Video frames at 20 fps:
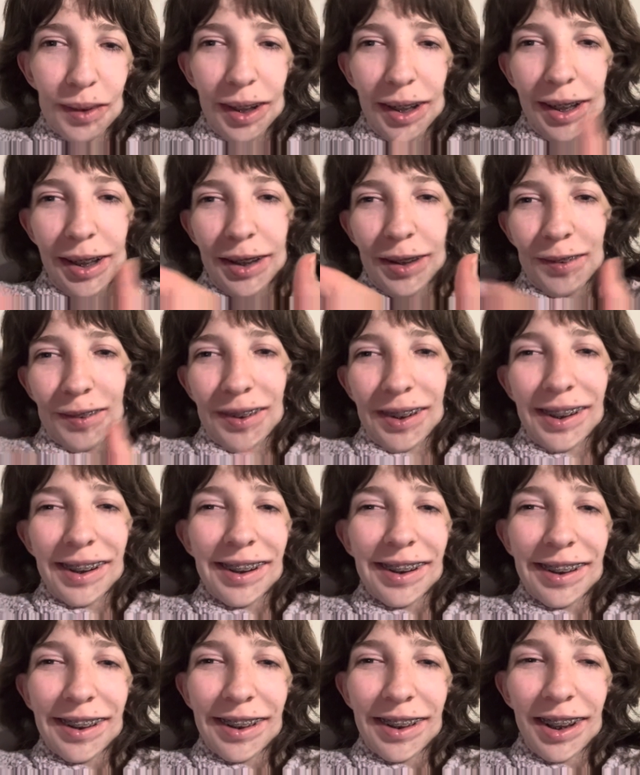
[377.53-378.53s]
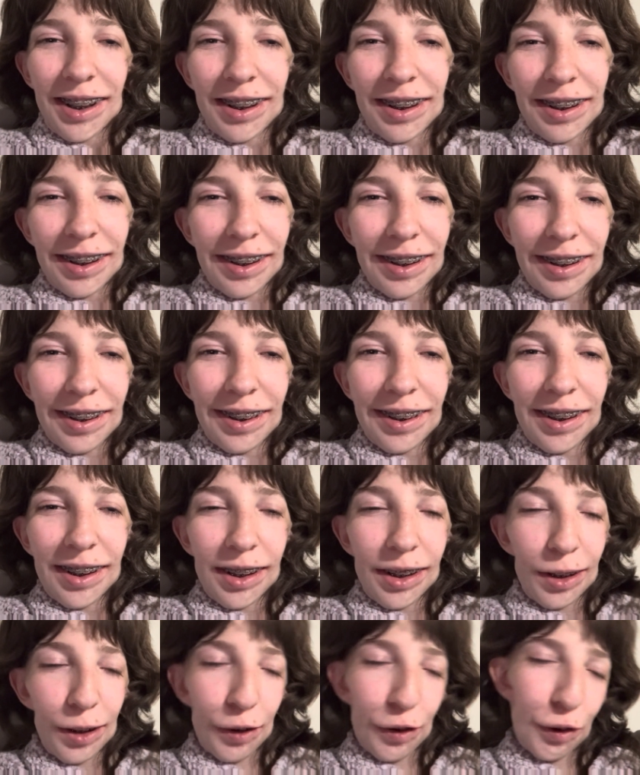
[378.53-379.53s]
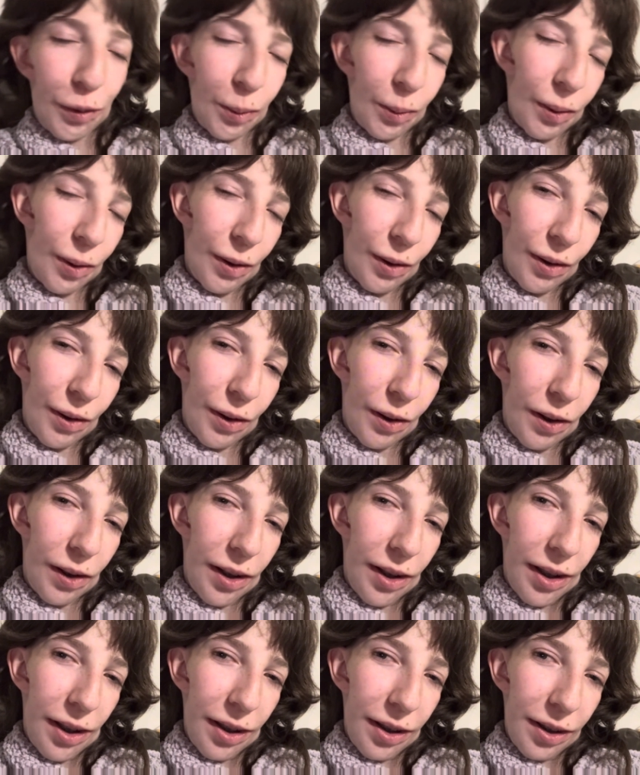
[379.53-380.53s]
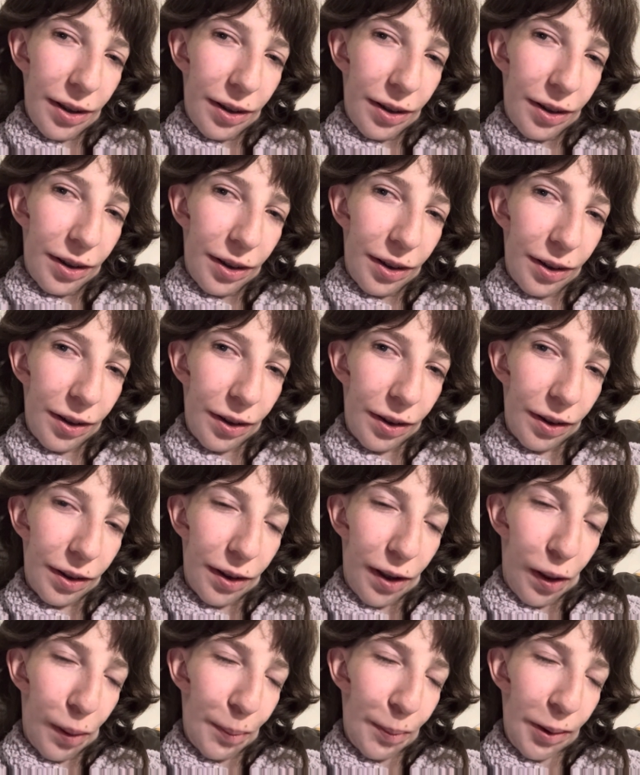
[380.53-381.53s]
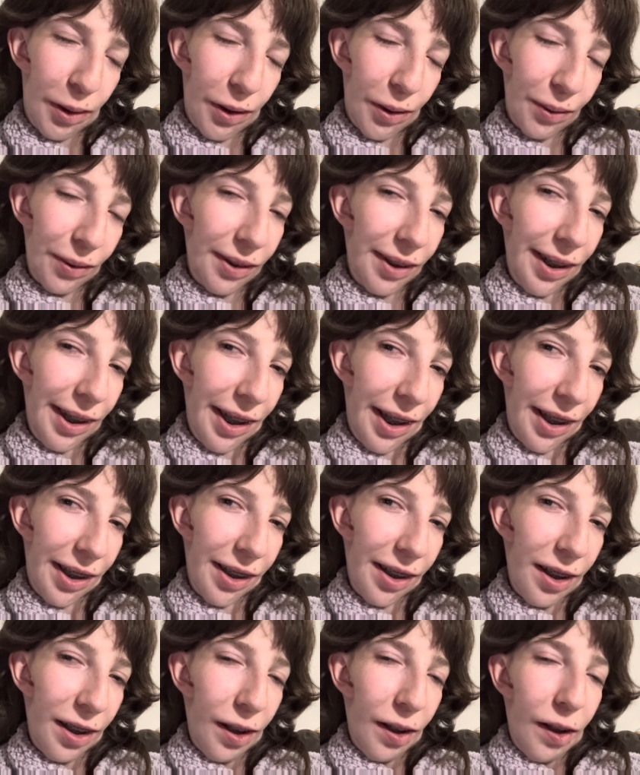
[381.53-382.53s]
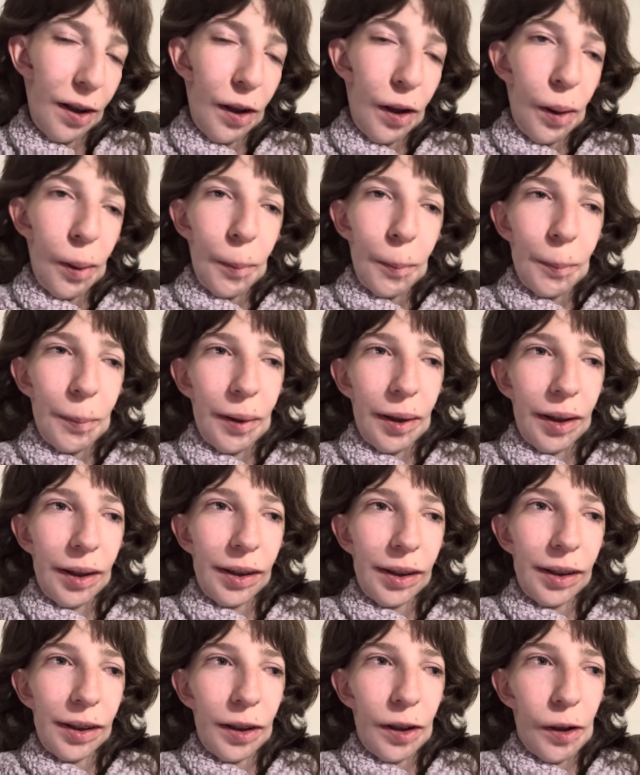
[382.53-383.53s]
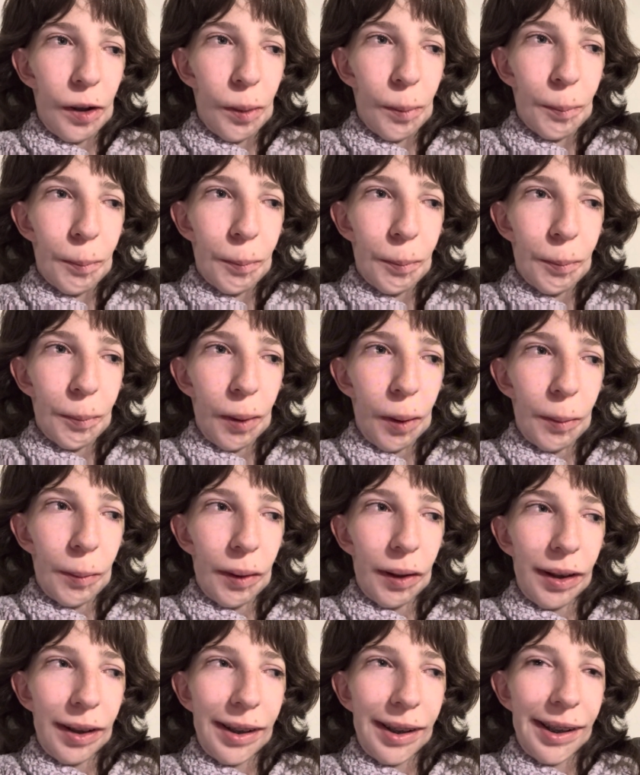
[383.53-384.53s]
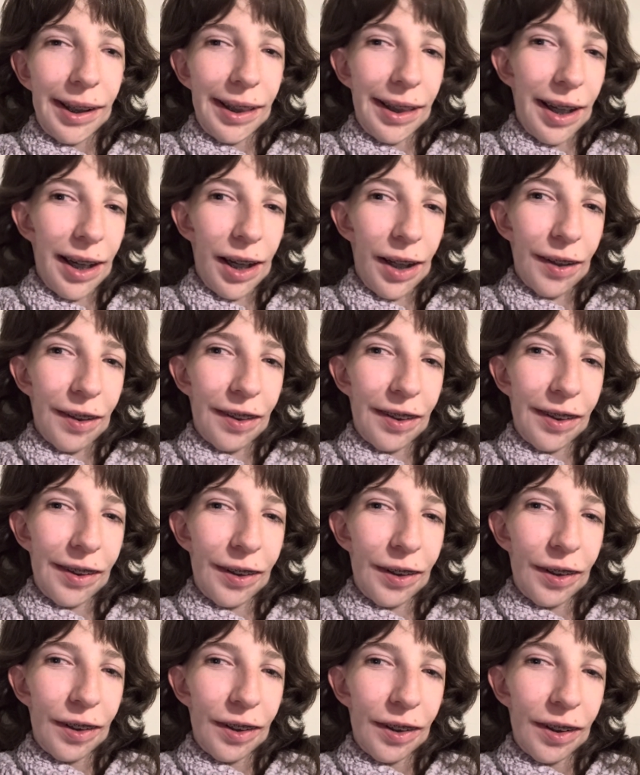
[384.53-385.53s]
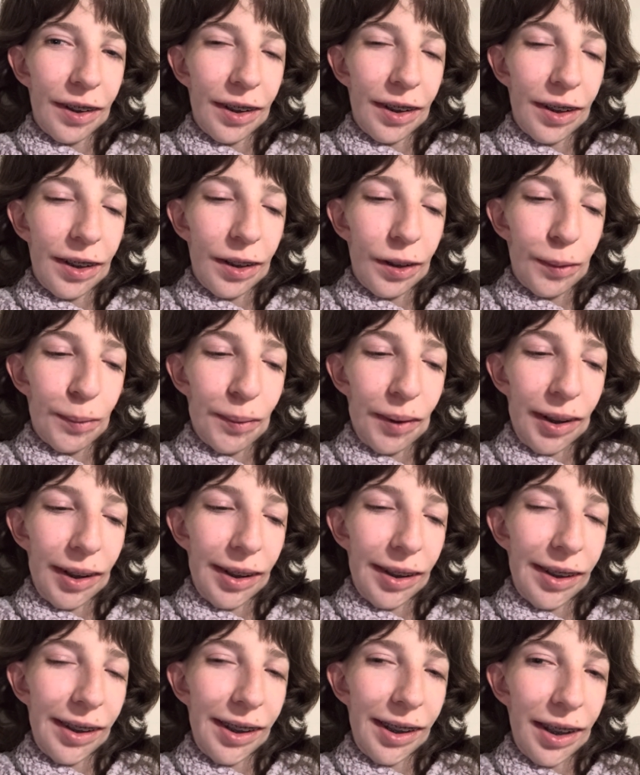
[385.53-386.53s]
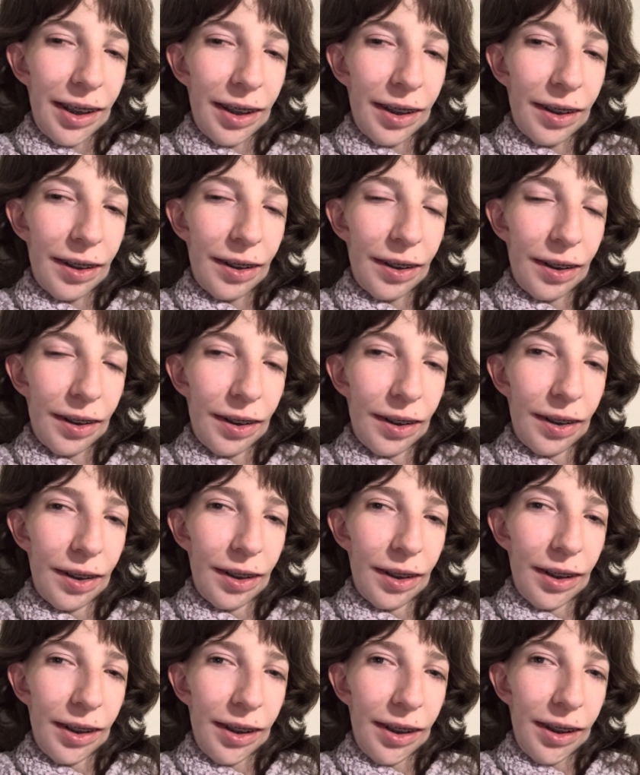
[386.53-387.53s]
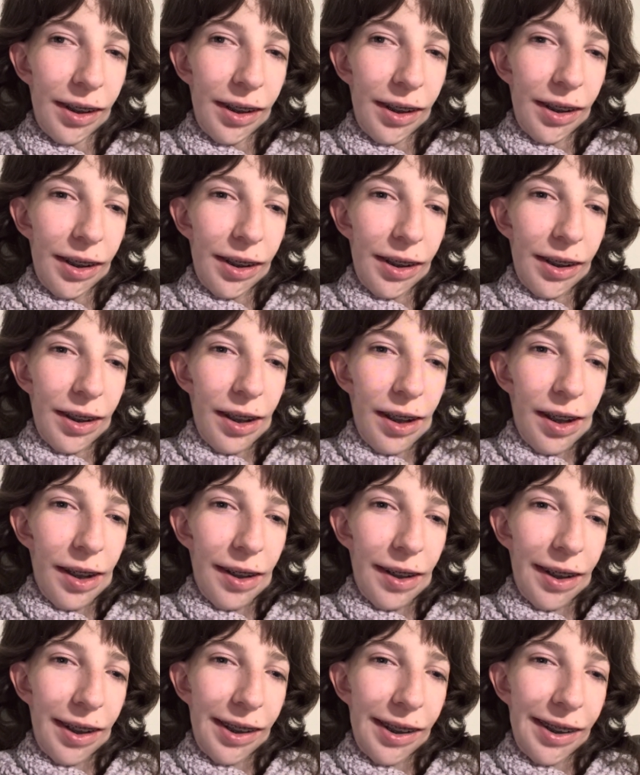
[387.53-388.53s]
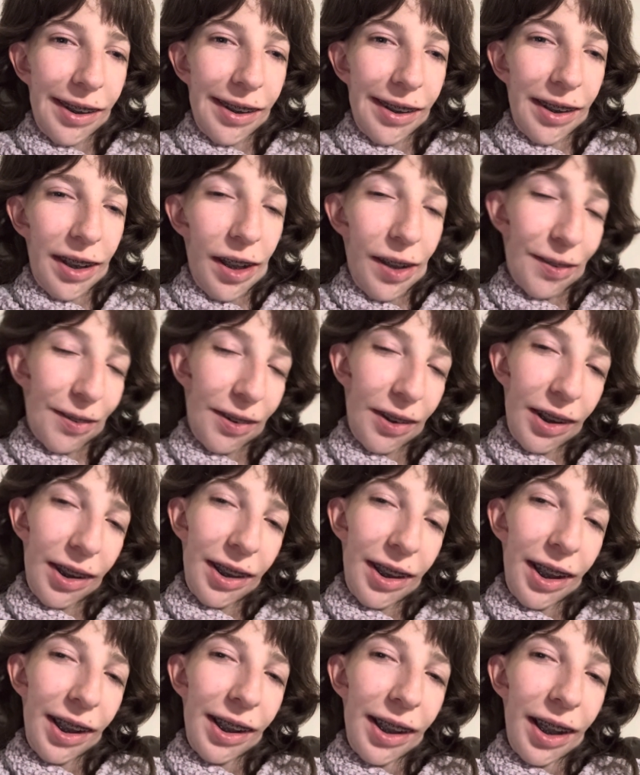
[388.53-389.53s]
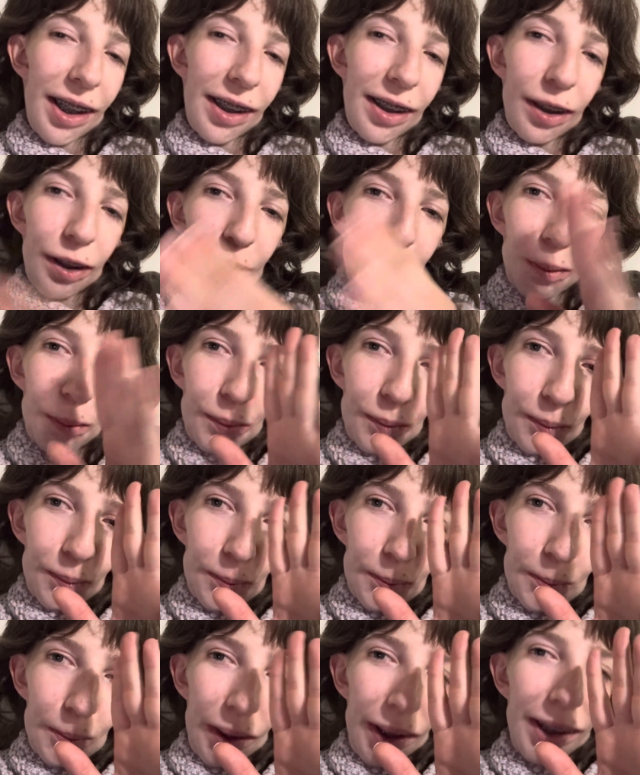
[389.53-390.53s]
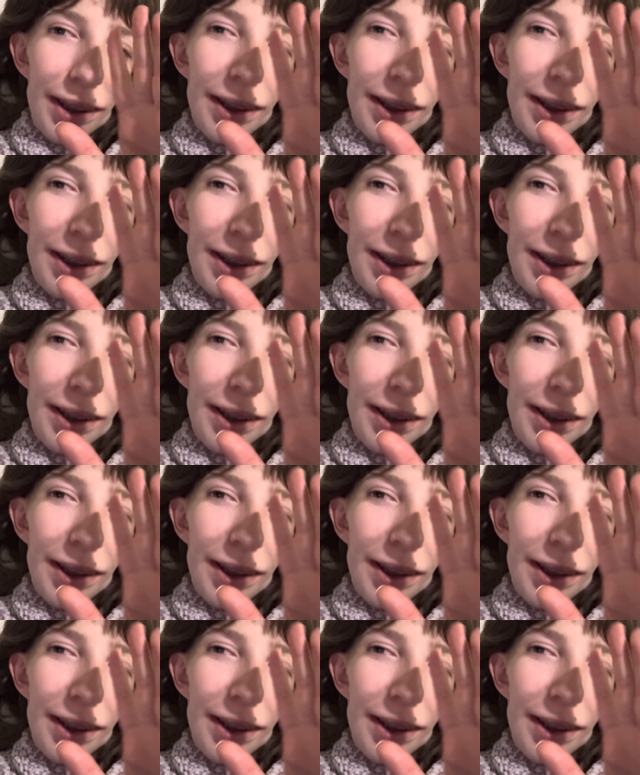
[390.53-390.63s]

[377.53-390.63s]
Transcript: Anyways, that's it. It's a shorter little episode today, but I wanted to get that out there. But yeah. Alright, have a good day, guys. Bye.